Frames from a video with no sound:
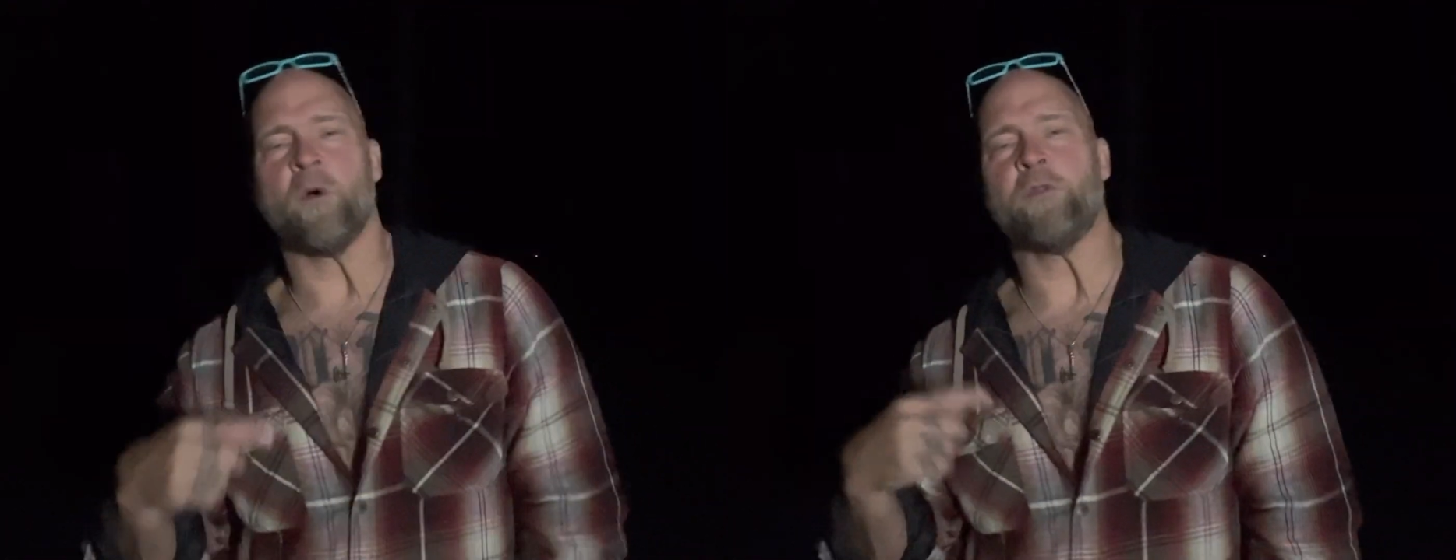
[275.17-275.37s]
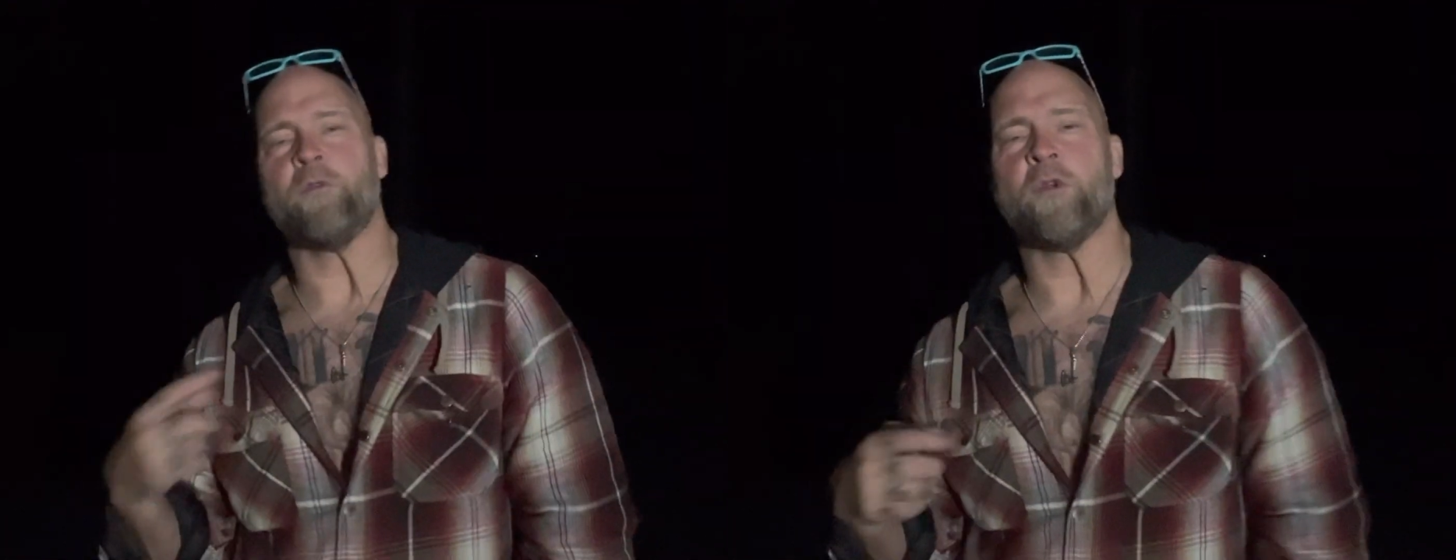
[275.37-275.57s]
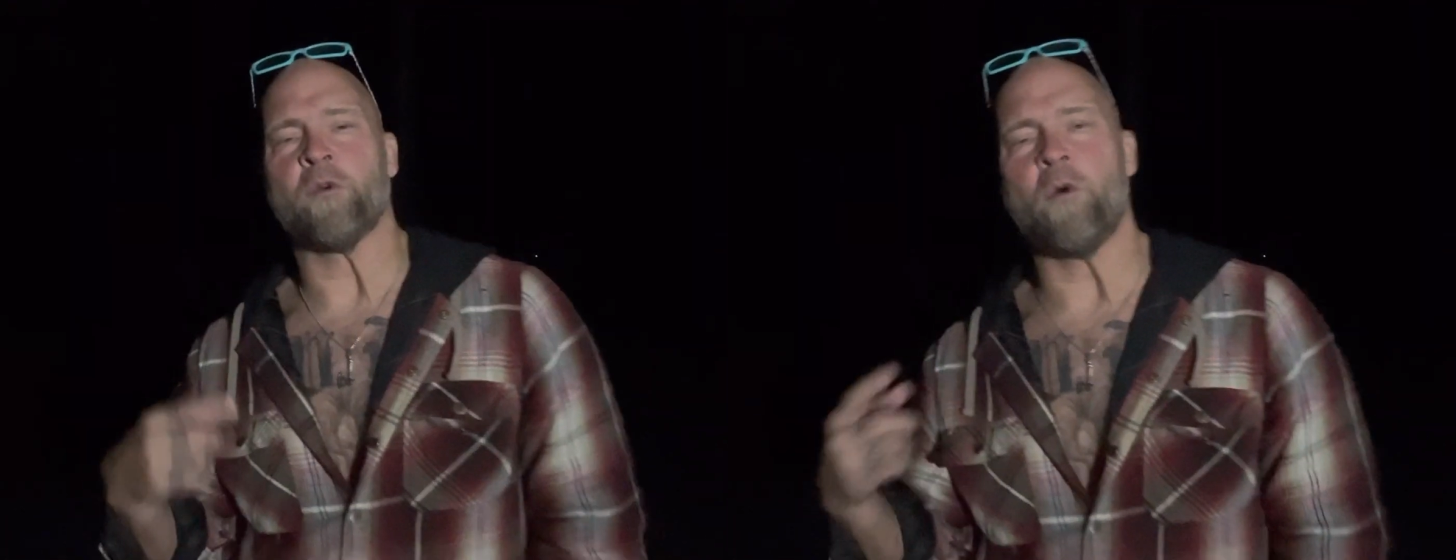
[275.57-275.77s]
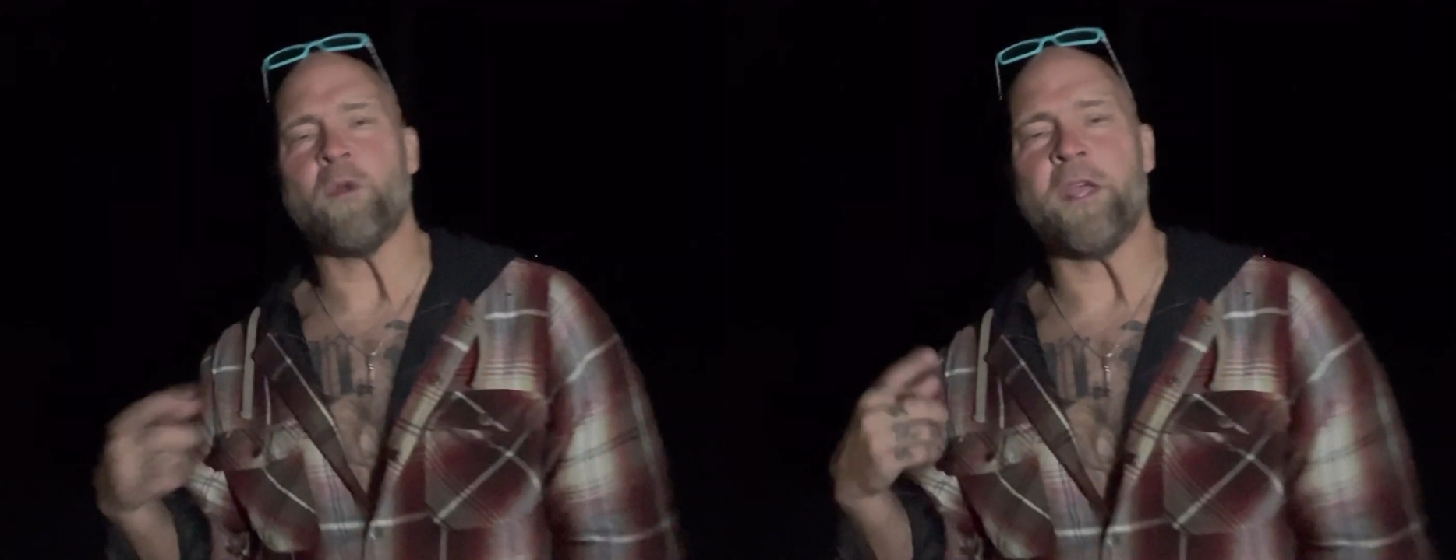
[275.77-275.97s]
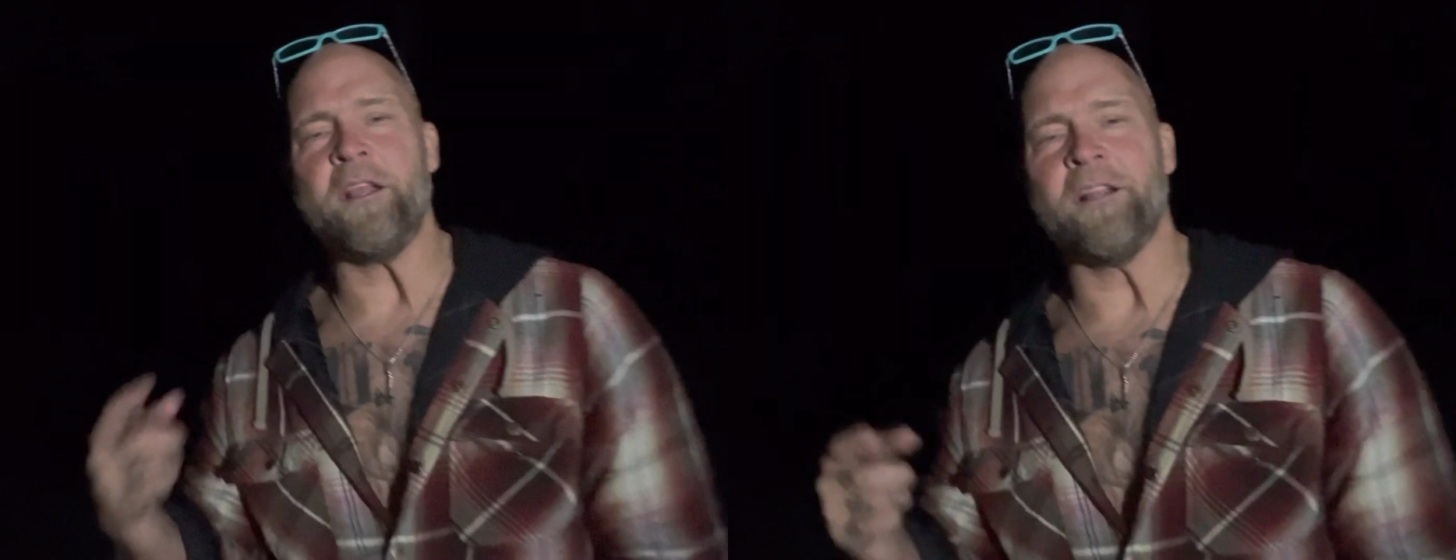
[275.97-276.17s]
go through your own
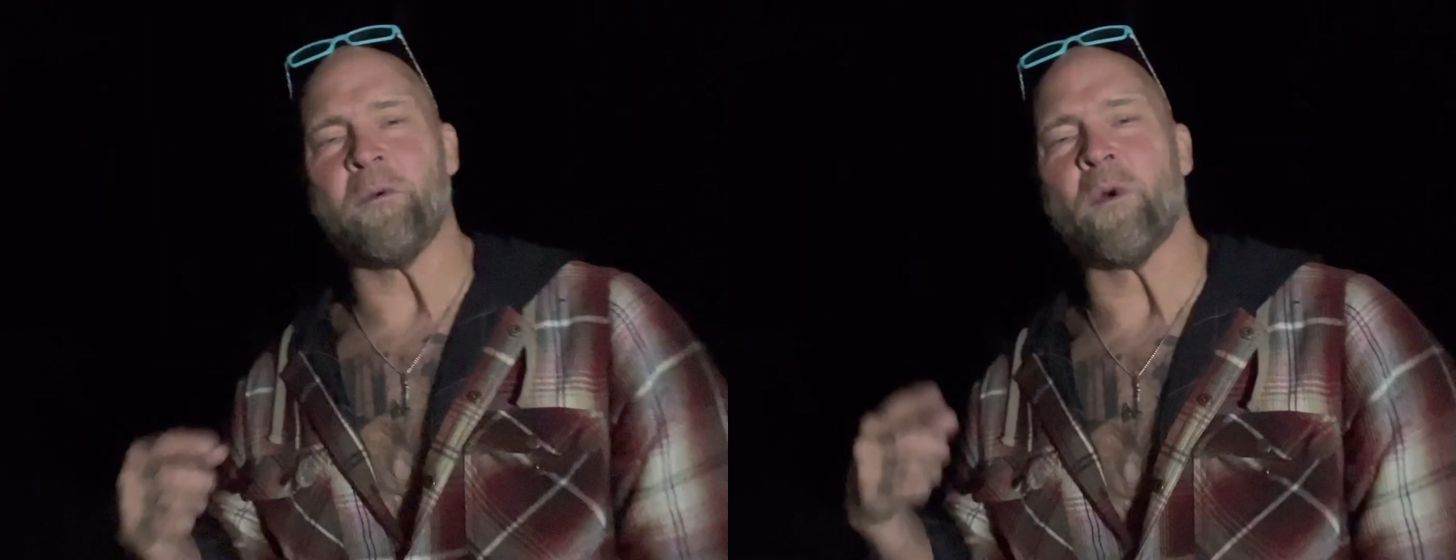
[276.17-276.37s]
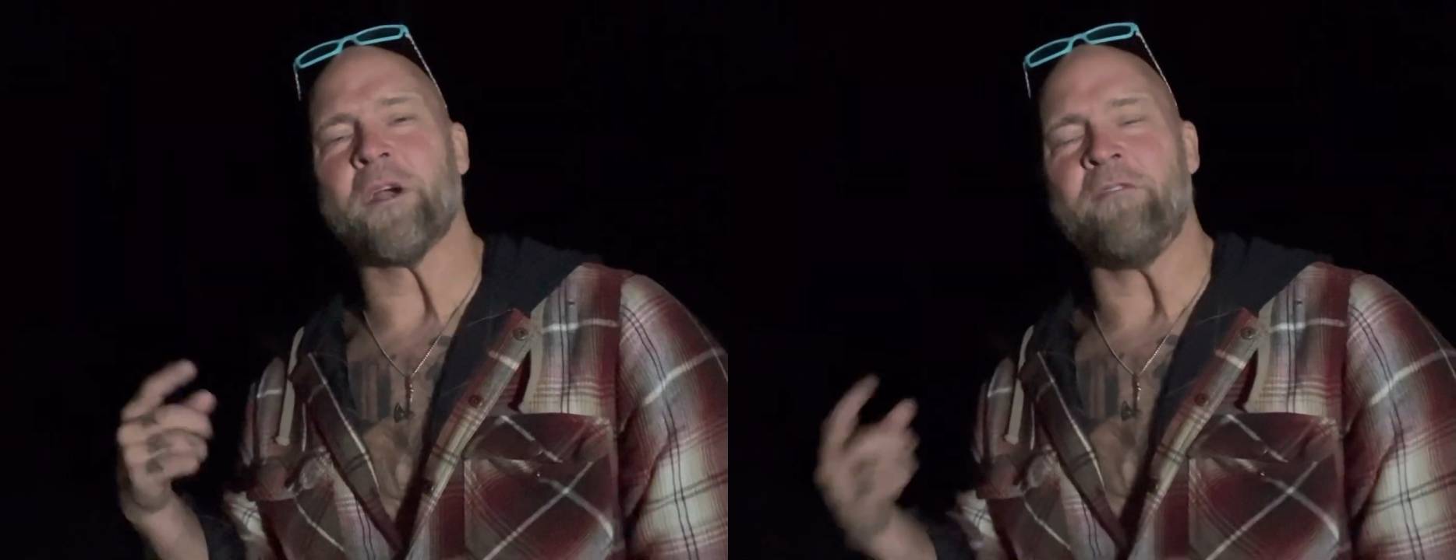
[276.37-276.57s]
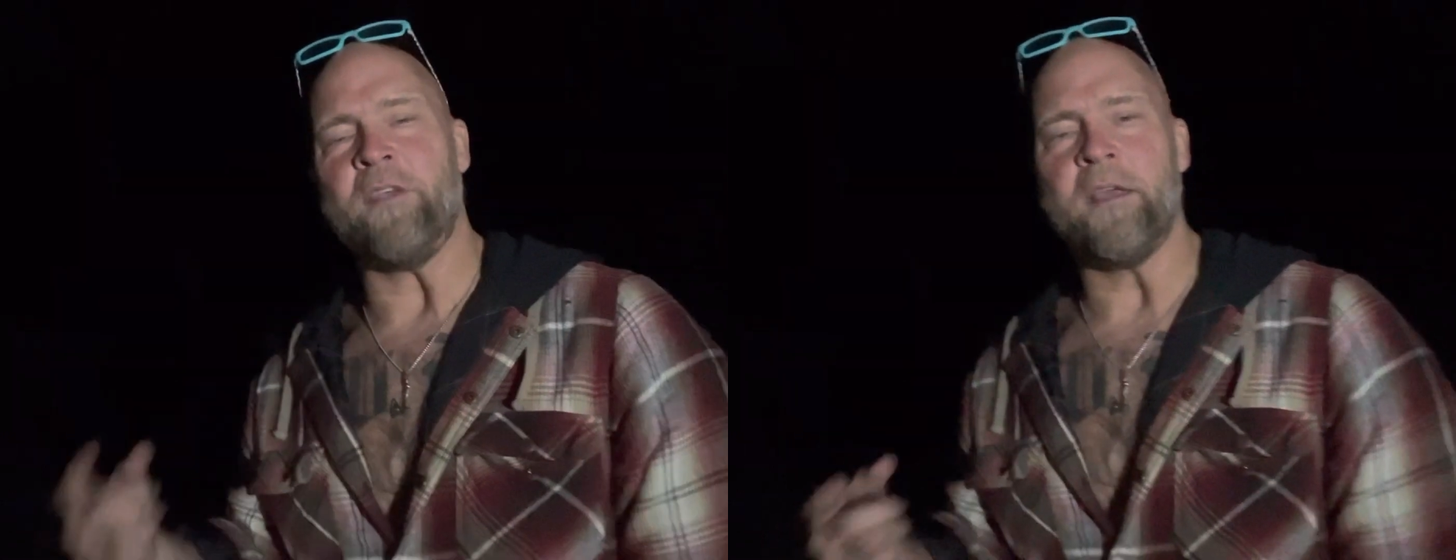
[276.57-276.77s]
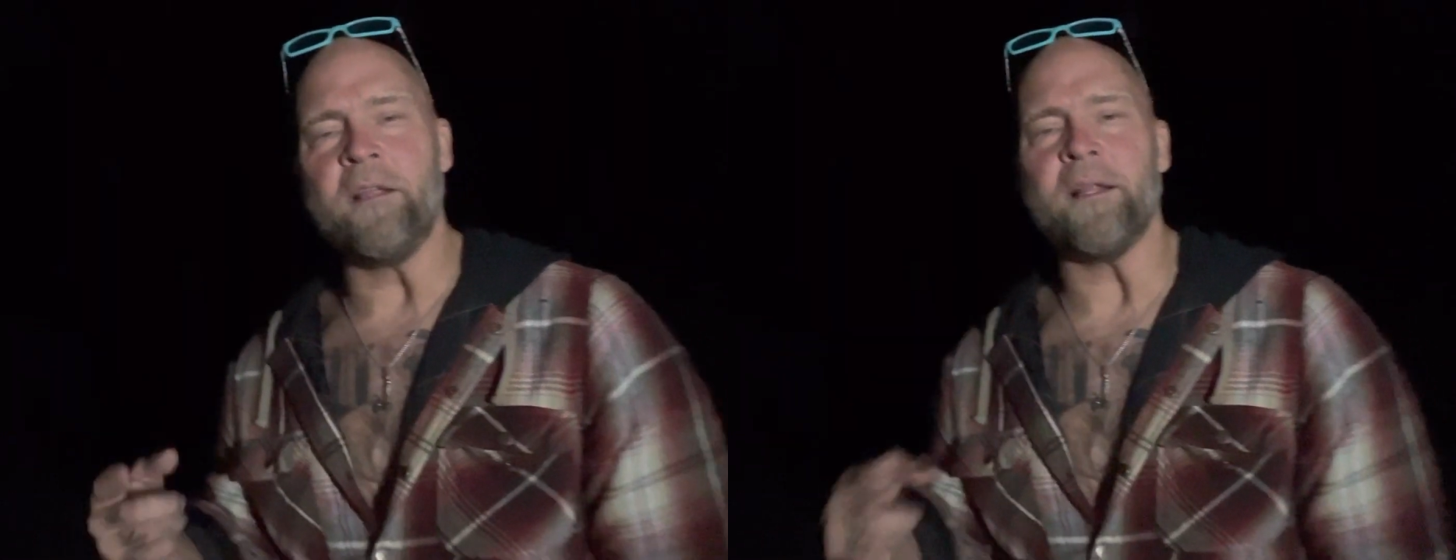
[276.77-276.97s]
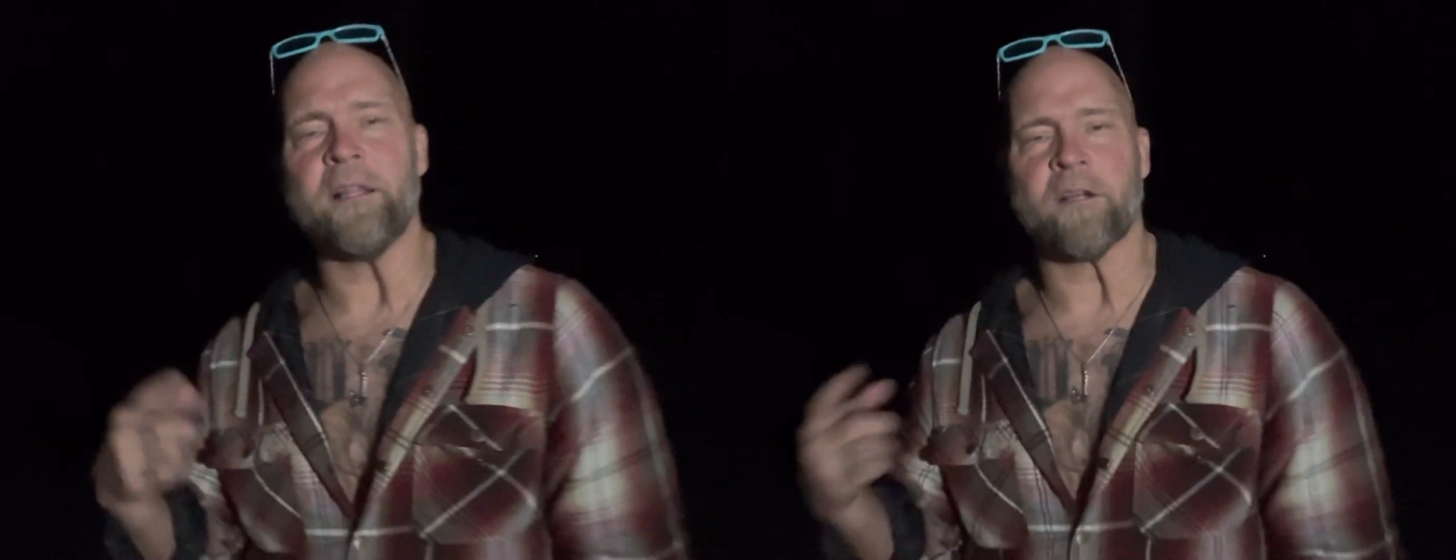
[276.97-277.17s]
healing work of
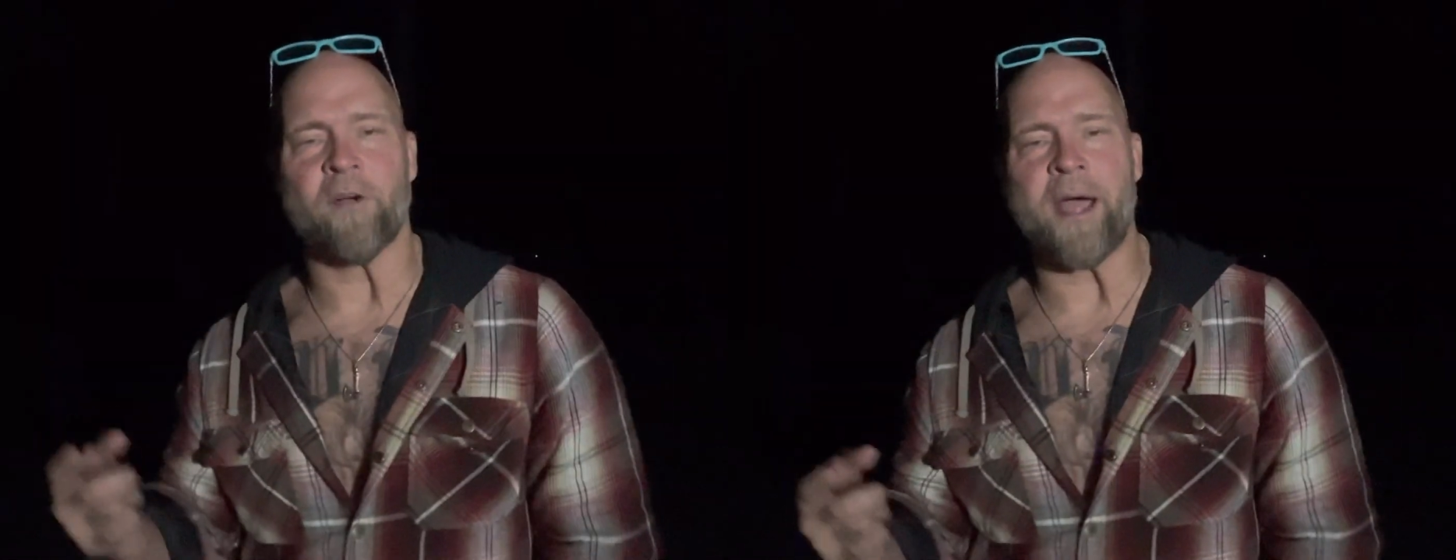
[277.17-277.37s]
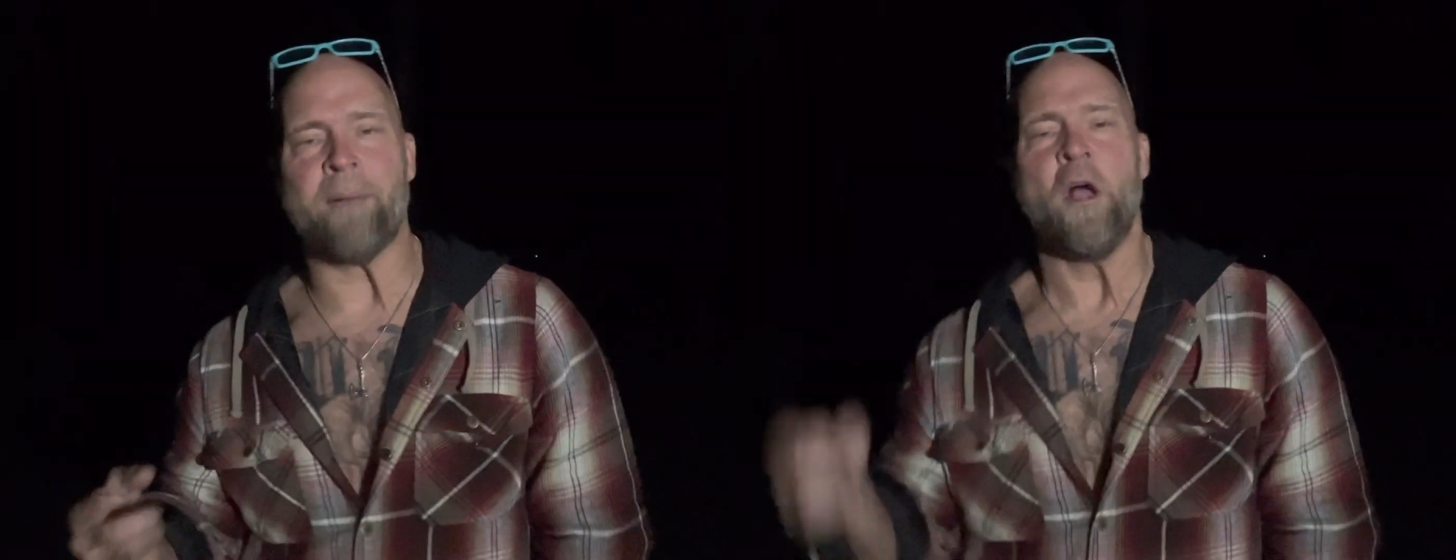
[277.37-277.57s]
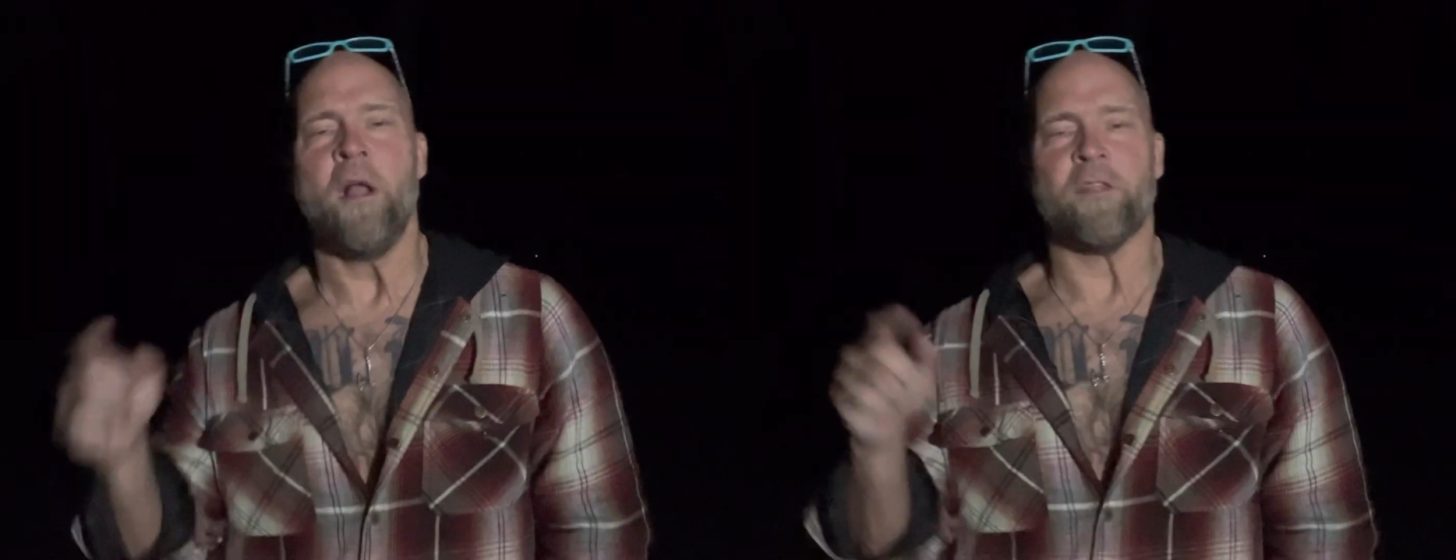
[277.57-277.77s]
healing the crap